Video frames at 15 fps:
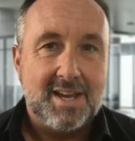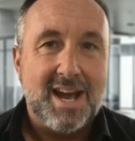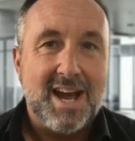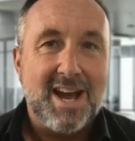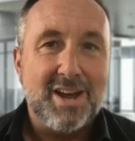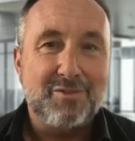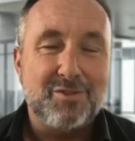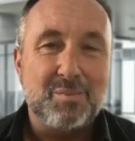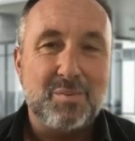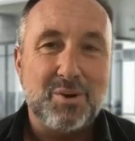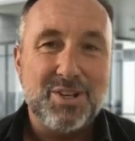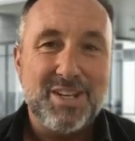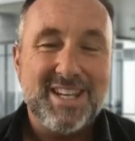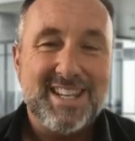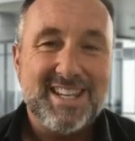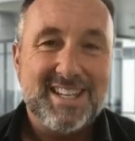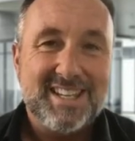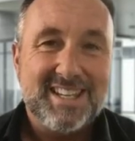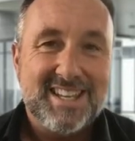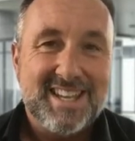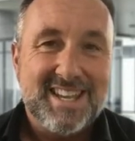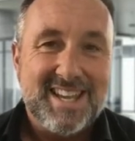Hi, everybody.
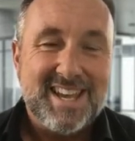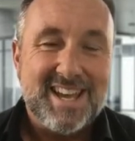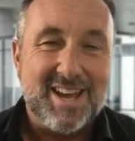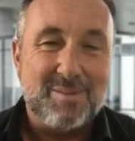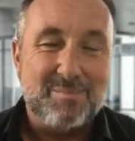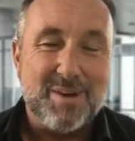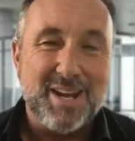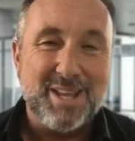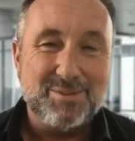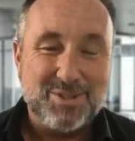My name's